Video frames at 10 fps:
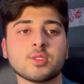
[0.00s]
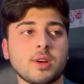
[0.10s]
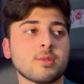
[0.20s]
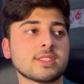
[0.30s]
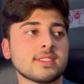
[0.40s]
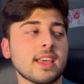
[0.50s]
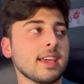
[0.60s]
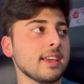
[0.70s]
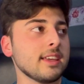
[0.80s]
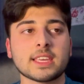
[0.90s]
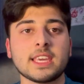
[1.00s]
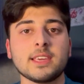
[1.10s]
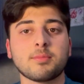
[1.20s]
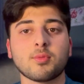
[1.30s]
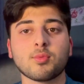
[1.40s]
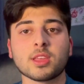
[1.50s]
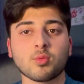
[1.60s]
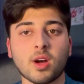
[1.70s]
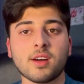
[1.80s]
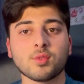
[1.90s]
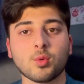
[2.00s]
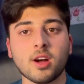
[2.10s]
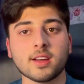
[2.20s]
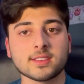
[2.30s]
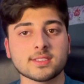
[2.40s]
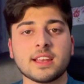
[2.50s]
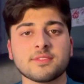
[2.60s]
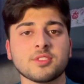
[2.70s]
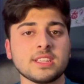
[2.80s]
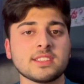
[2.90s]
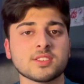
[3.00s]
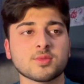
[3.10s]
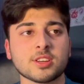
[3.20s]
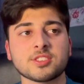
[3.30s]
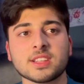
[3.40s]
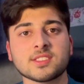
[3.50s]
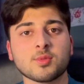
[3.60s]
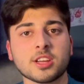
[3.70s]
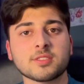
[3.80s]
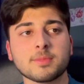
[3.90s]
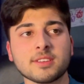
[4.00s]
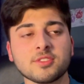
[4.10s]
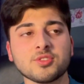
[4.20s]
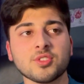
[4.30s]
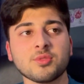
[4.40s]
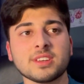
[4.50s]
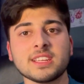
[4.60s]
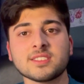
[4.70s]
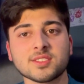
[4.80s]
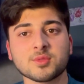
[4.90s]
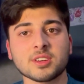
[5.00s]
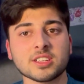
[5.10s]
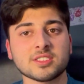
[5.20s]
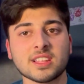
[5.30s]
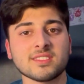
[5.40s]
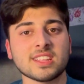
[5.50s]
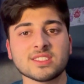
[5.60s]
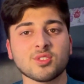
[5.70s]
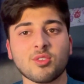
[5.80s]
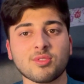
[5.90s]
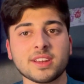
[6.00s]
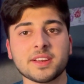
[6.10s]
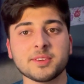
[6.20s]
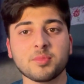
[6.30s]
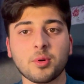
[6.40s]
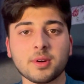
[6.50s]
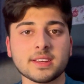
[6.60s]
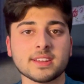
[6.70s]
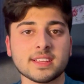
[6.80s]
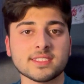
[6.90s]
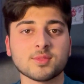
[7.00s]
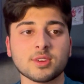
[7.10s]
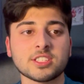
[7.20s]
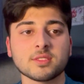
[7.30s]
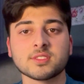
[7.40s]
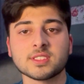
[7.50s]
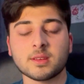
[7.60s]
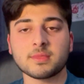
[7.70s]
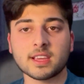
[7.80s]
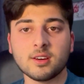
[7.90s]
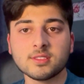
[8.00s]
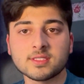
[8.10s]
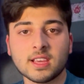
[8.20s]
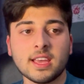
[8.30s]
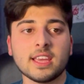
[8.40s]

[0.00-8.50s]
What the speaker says: So I would say keep with whatever works. And if you need to switch, then switch. But if you don't need to switch, then there's not really any point in switching to something else.